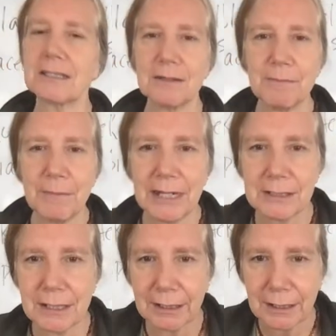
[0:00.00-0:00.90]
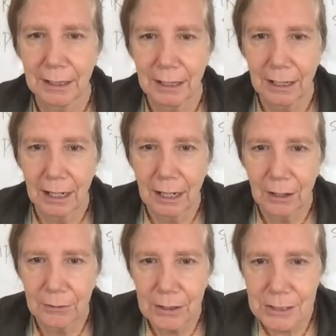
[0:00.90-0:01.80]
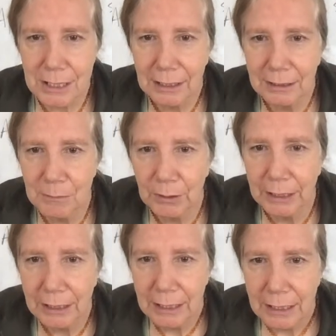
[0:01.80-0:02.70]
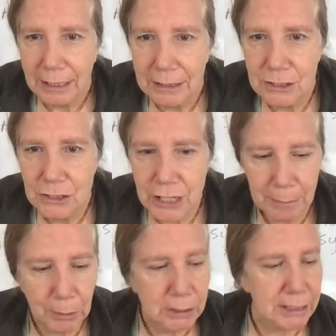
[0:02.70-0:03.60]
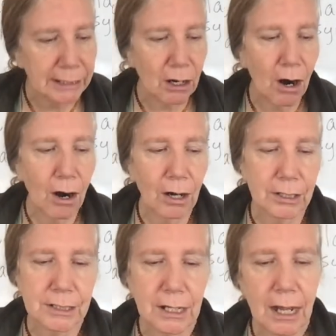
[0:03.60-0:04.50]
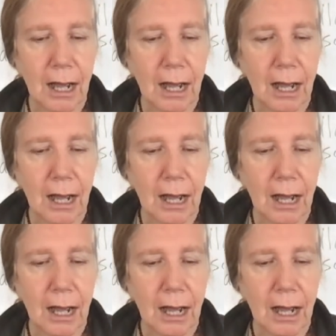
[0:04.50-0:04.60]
It's amazing. Uh, Rosa, good morning. Its shape looks like a heart.